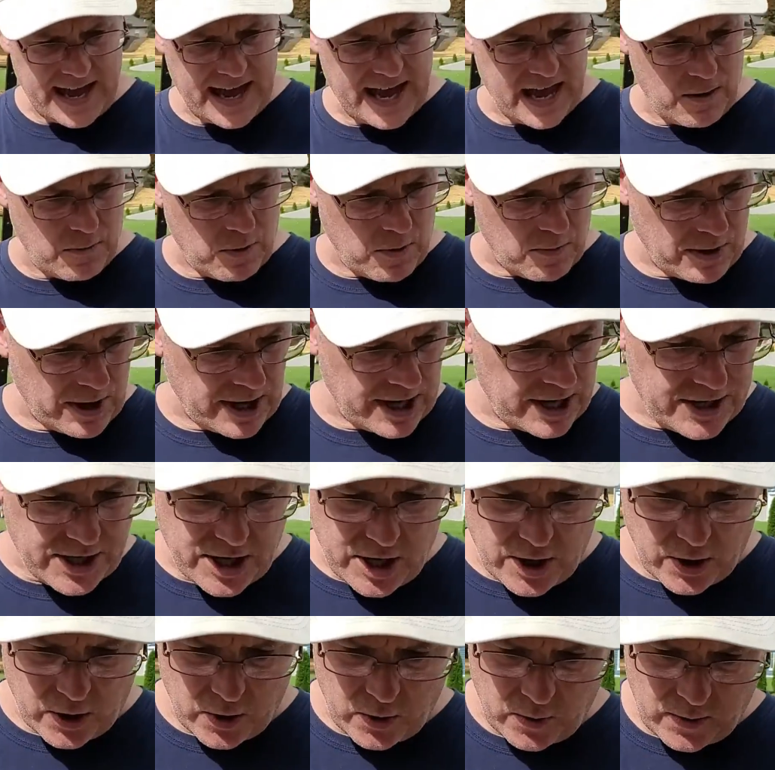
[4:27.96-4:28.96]
what we're going to
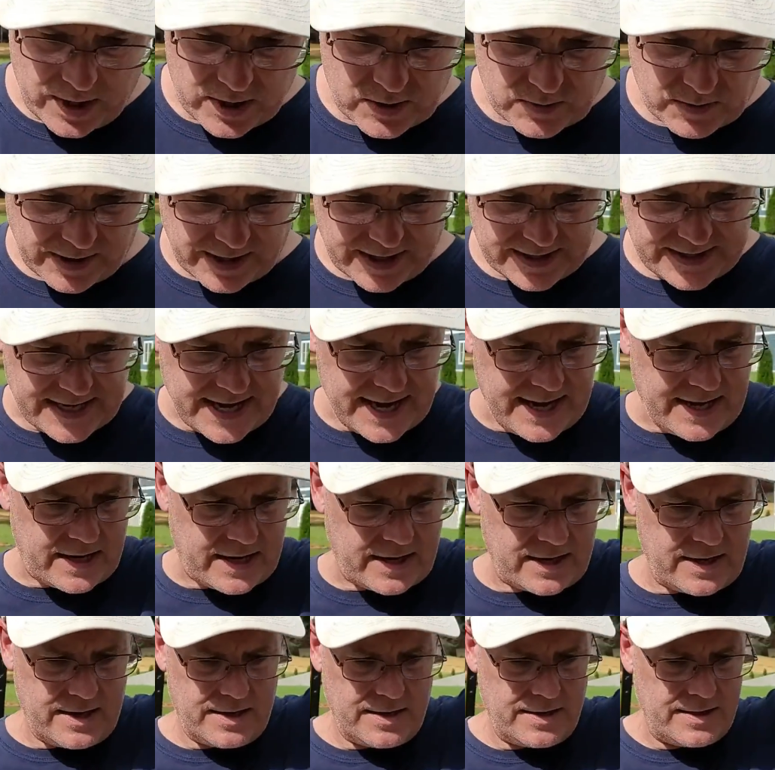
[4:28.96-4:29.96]
do is we're going to take
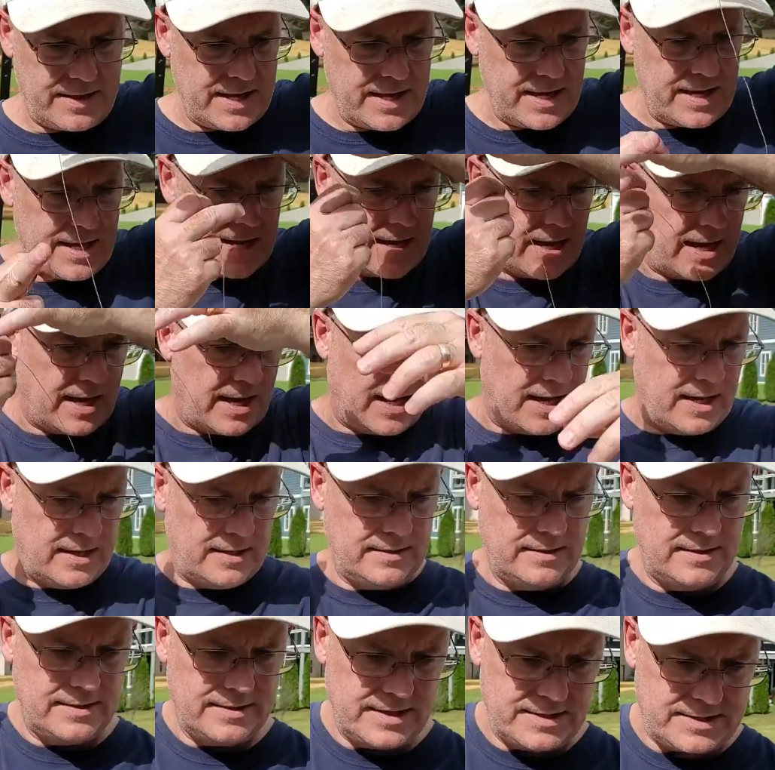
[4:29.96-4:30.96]

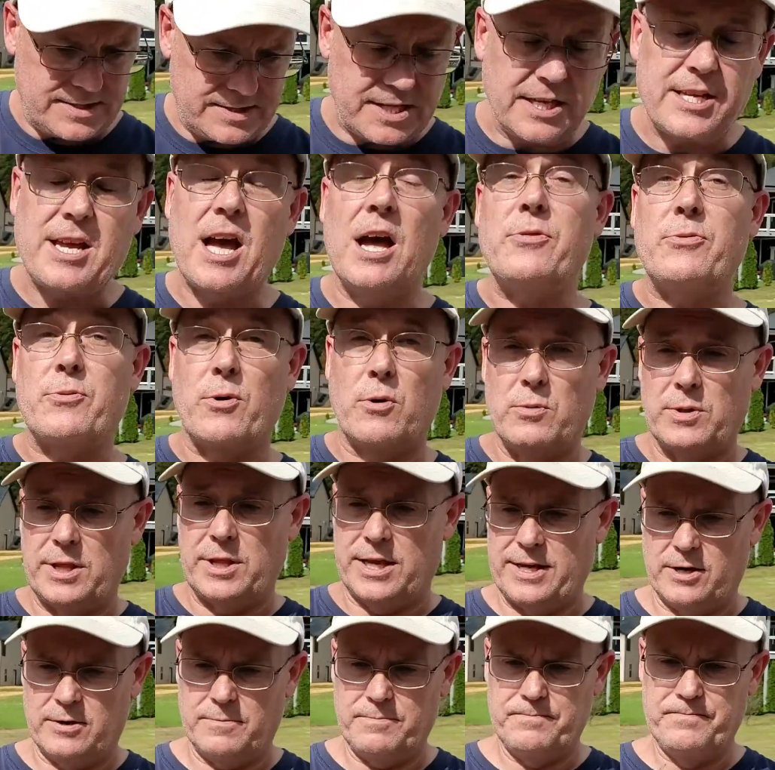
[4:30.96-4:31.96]
this is the Cutthroat
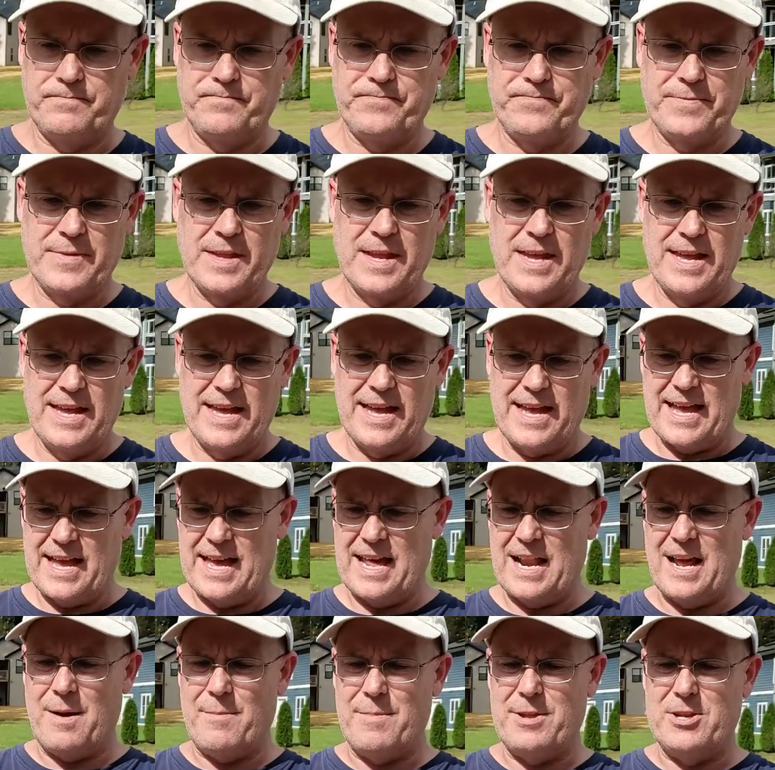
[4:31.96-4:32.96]
leader, and
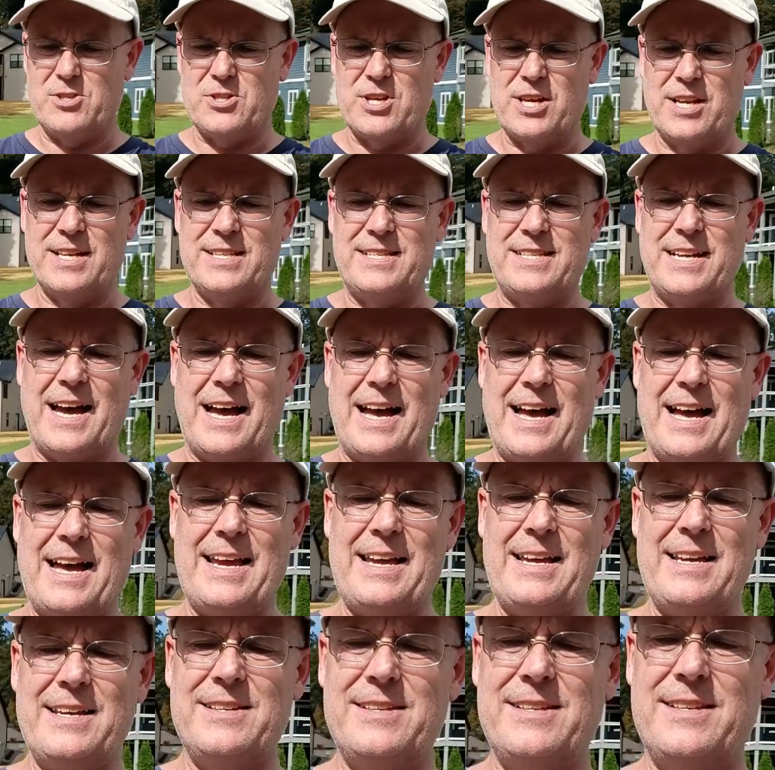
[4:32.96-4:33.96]
I'm just going to tie
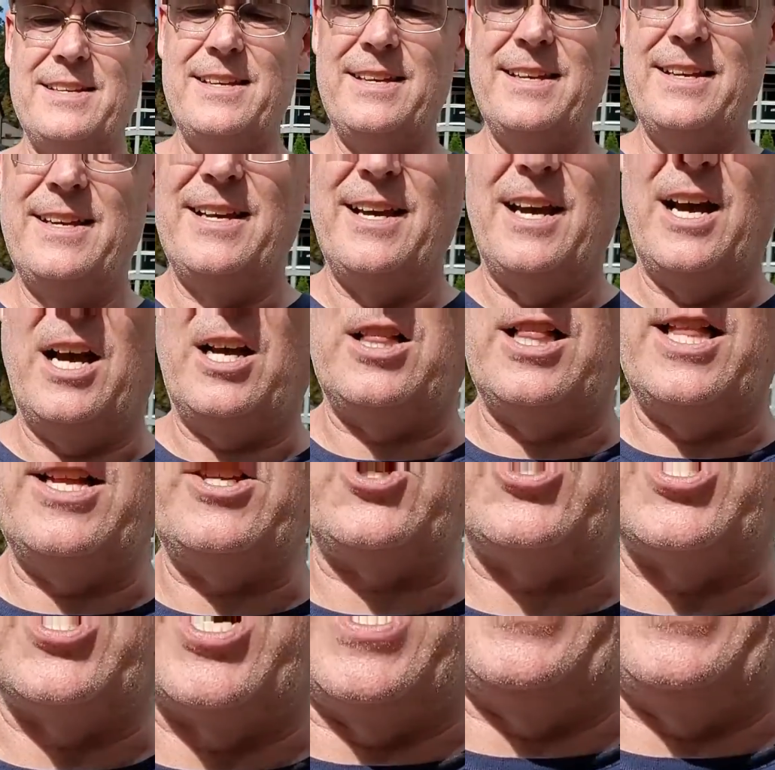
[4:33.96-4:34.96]
a clench knot